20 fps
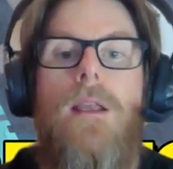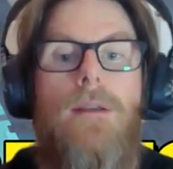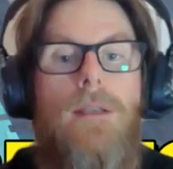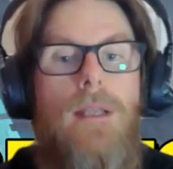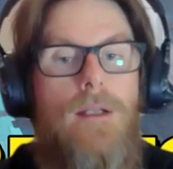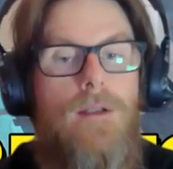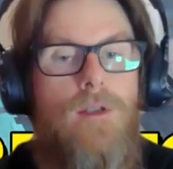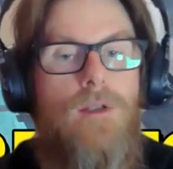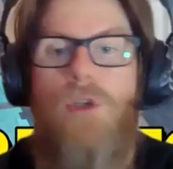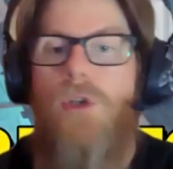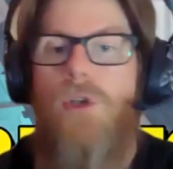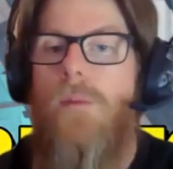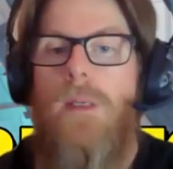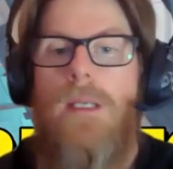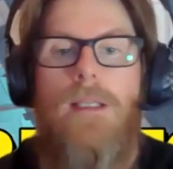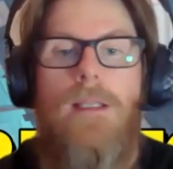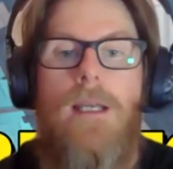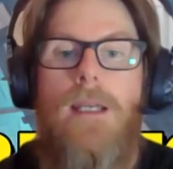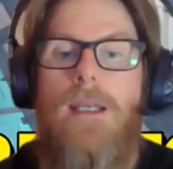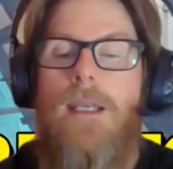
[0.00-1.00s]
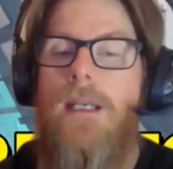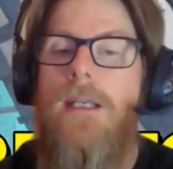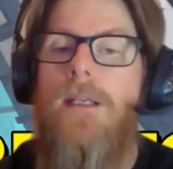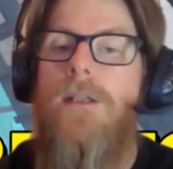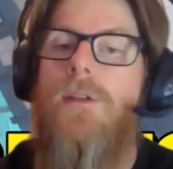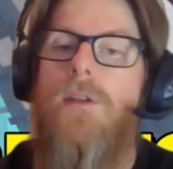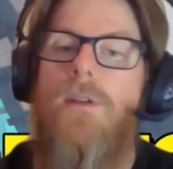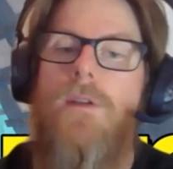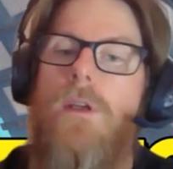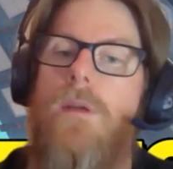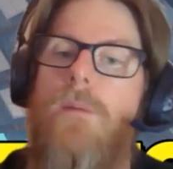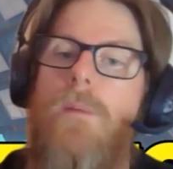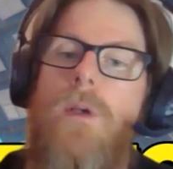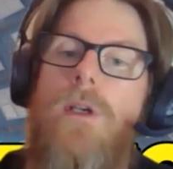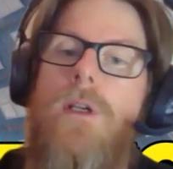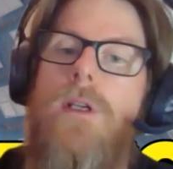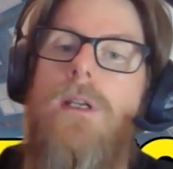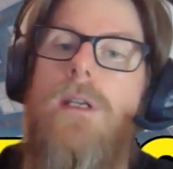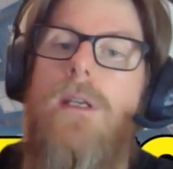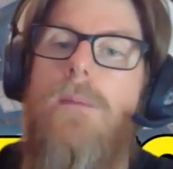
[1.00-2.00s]
That's assuming they get into the
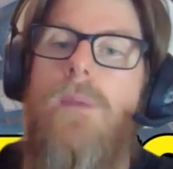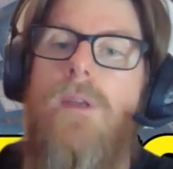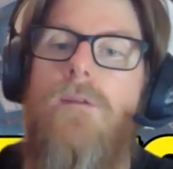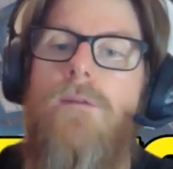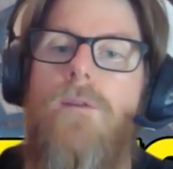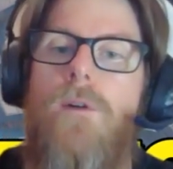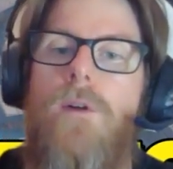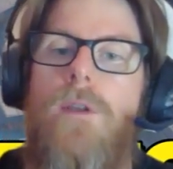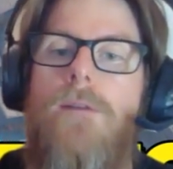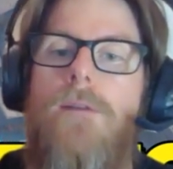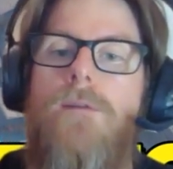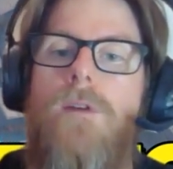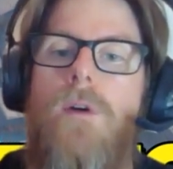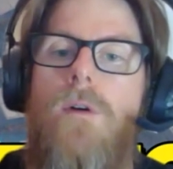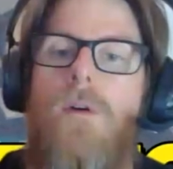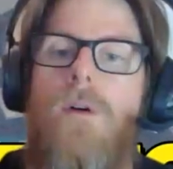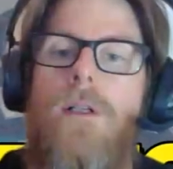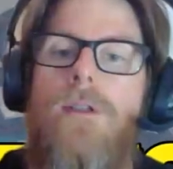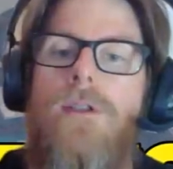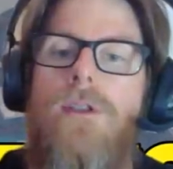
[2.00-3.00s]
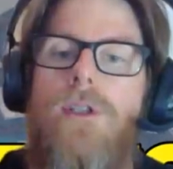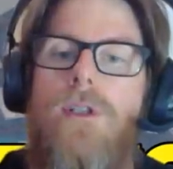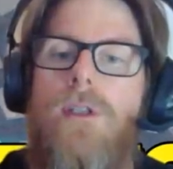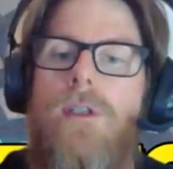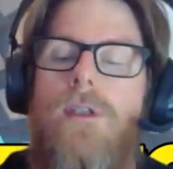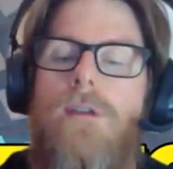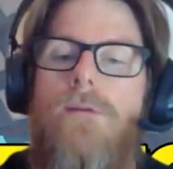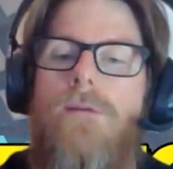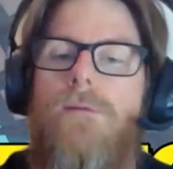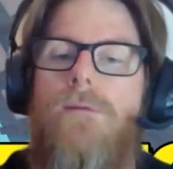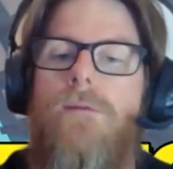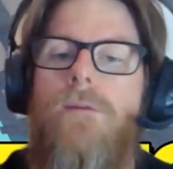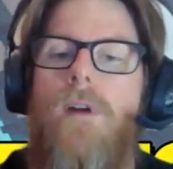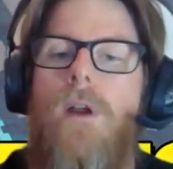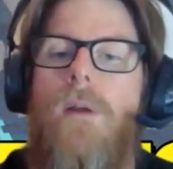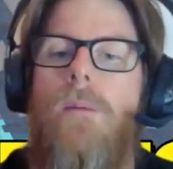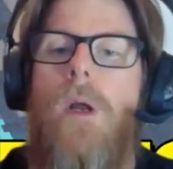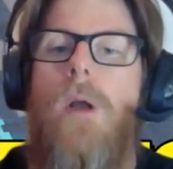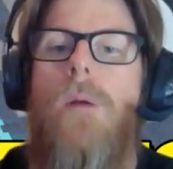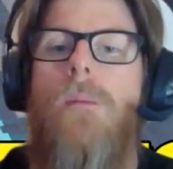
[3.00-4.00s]
community before they've gone and just
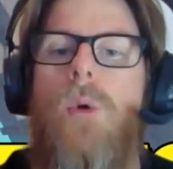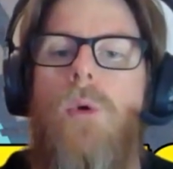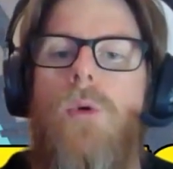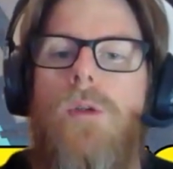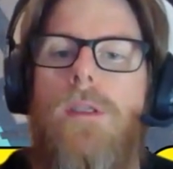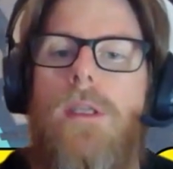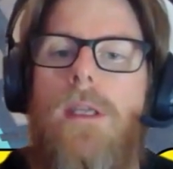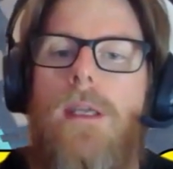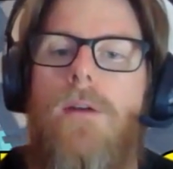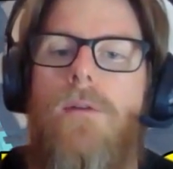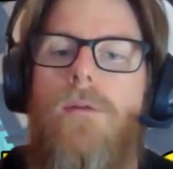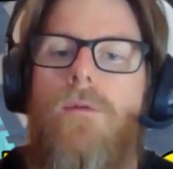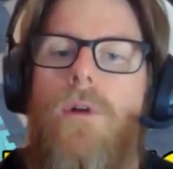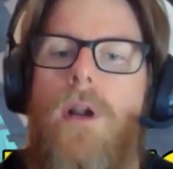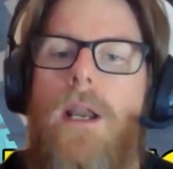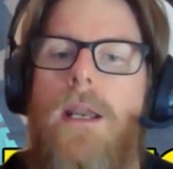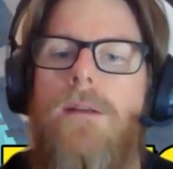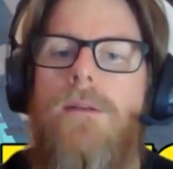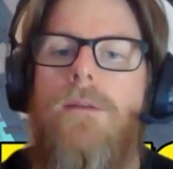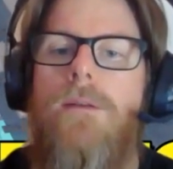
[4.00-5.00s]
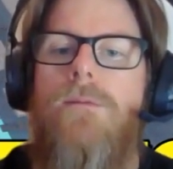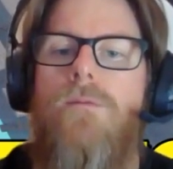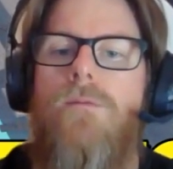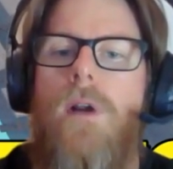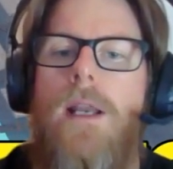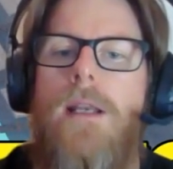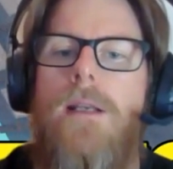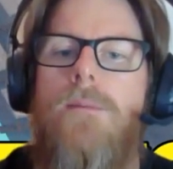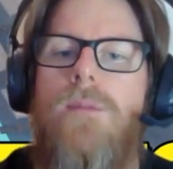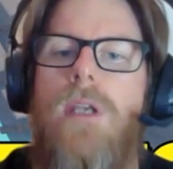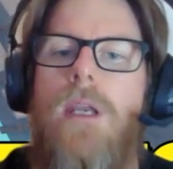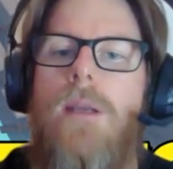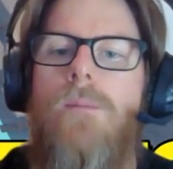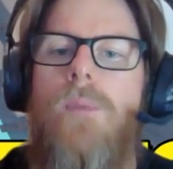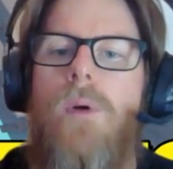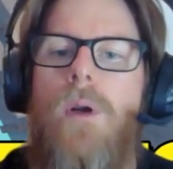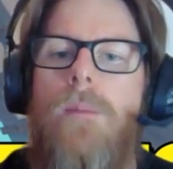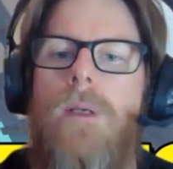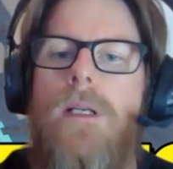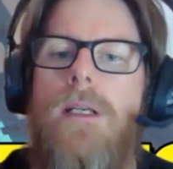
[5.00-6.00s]
FOMO bought their random 10
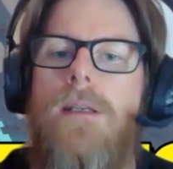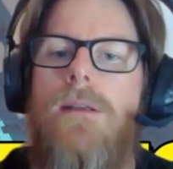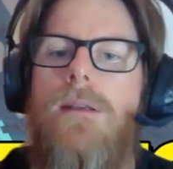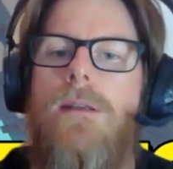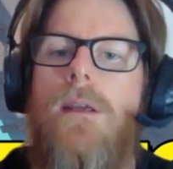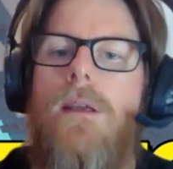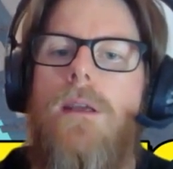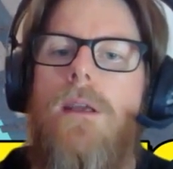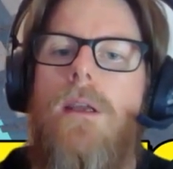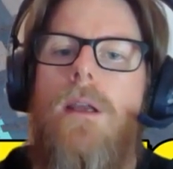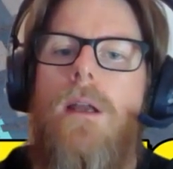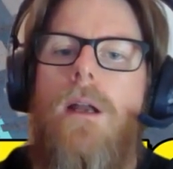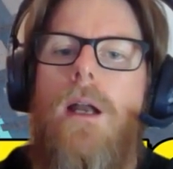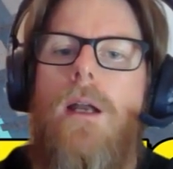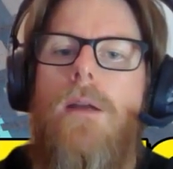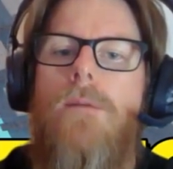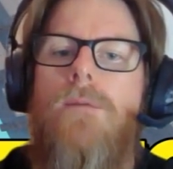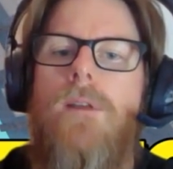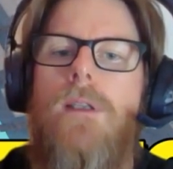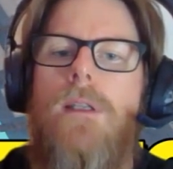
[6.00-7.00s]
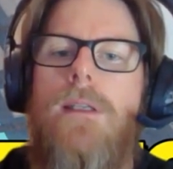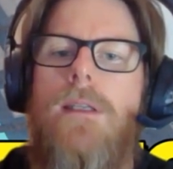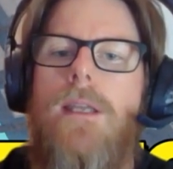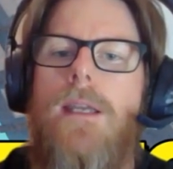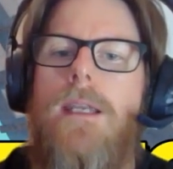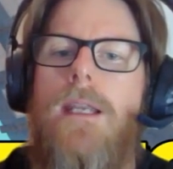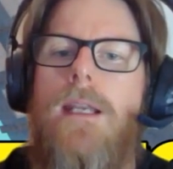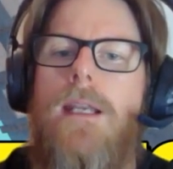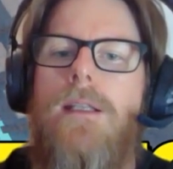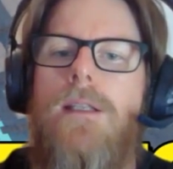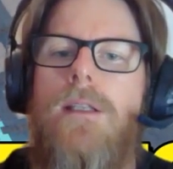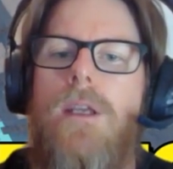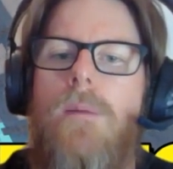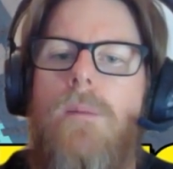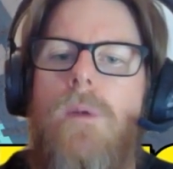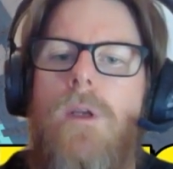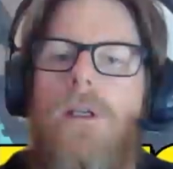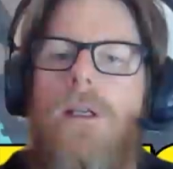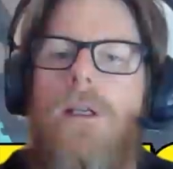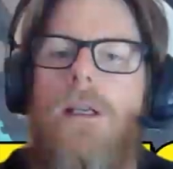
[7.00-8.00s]
properties. Hopefully they get in the
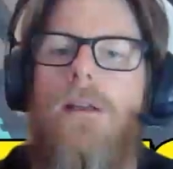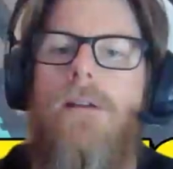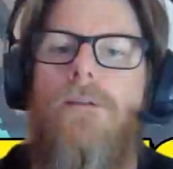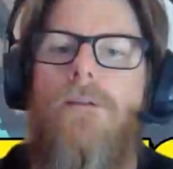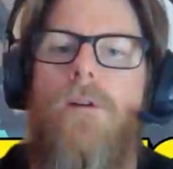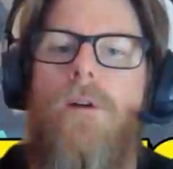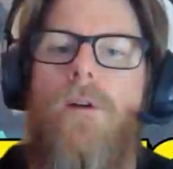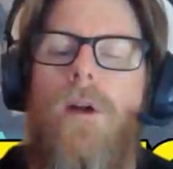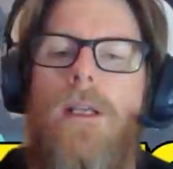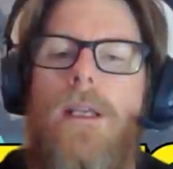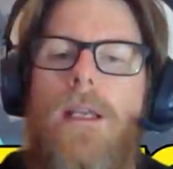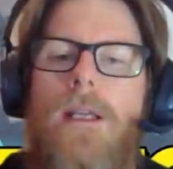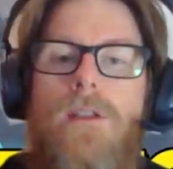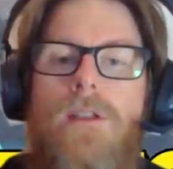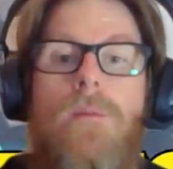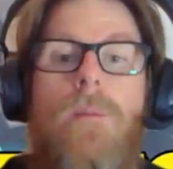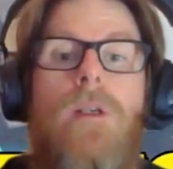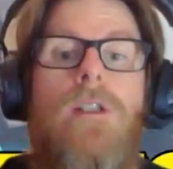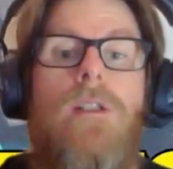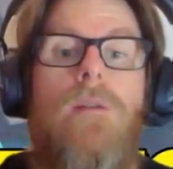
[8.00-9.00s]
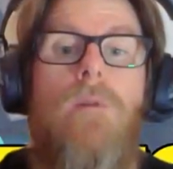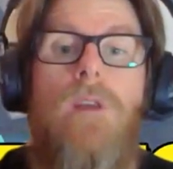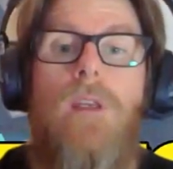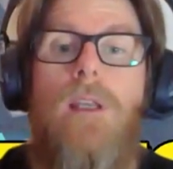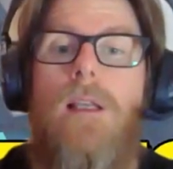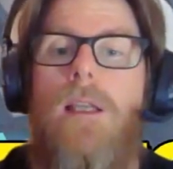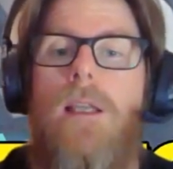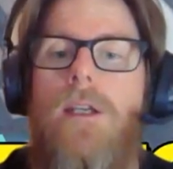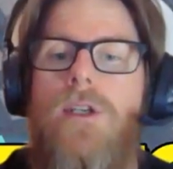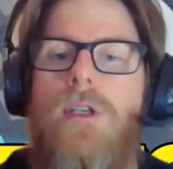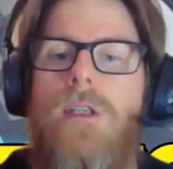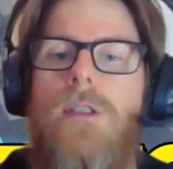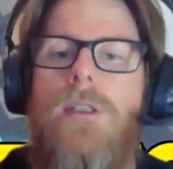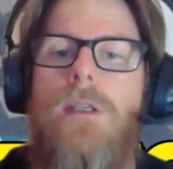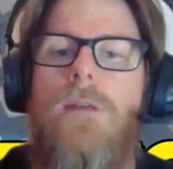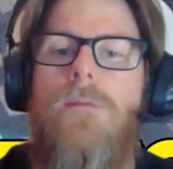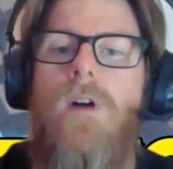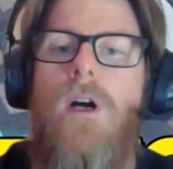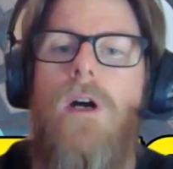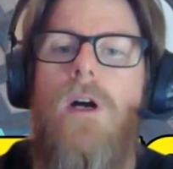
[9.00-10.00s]
community and find out, especially with collections
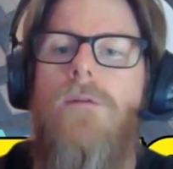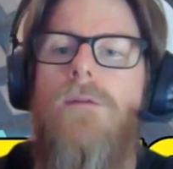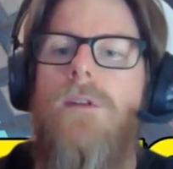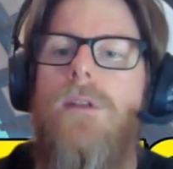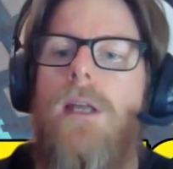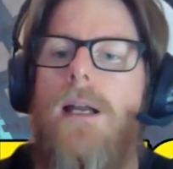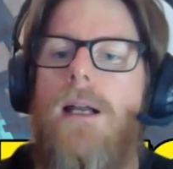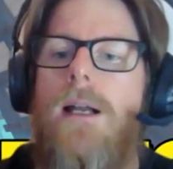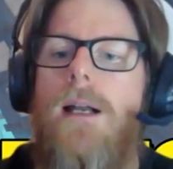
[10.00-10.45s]
involved.